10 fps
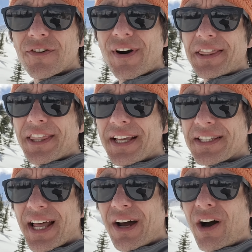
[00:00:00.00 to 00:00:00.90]
great thing is
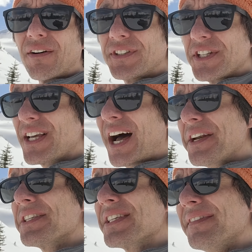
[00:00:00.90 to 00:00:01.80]
that of these
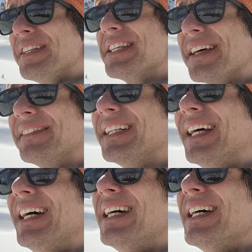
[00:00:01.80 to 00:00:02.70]
177
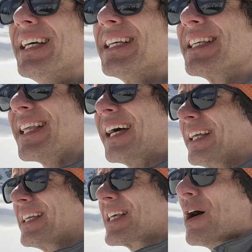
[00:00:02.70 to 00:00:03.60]

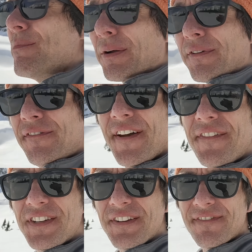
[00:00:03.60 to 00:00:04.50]
studies, about
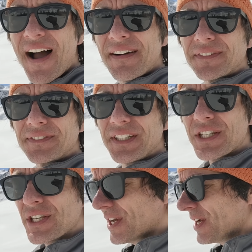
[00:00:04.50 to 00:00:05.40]
55 of
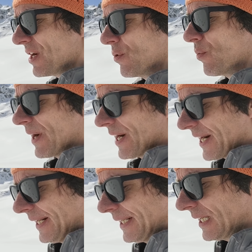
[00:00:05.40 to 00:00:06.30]
these
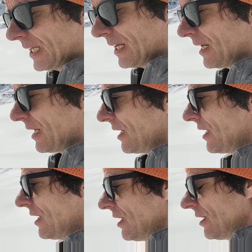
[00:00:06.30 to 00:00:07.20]
were
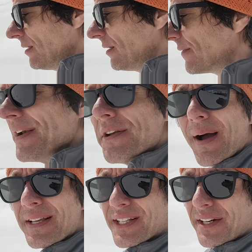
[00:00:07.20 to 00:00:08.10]

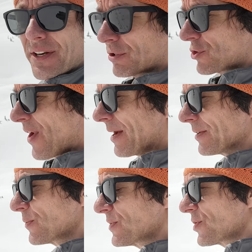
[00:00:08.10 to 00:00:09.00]
randomized clinical
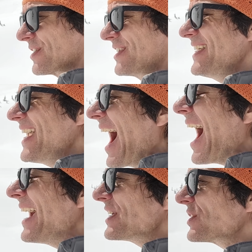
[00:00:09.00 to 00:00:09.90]
trials, which are the
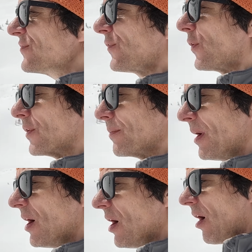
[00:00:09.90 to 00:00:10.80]
highest
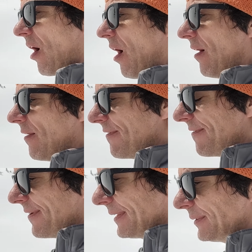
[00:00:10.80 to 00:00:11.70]
form
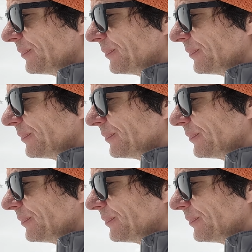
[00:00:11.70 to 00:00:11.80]
of